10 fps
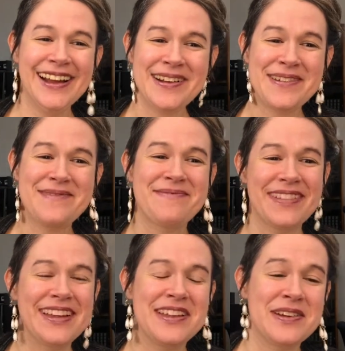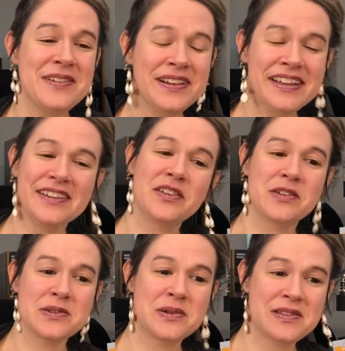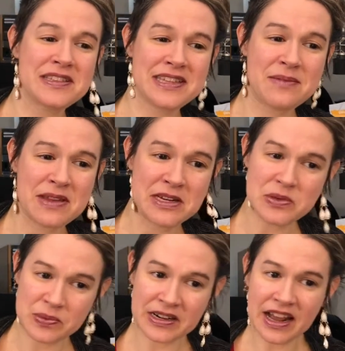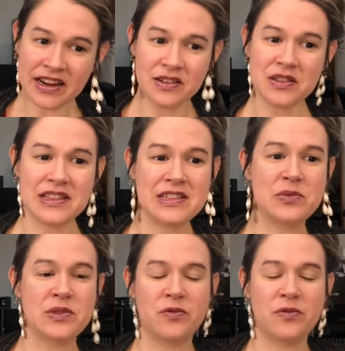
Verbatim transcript: um, you know, of course we were the same age, but I knew that this was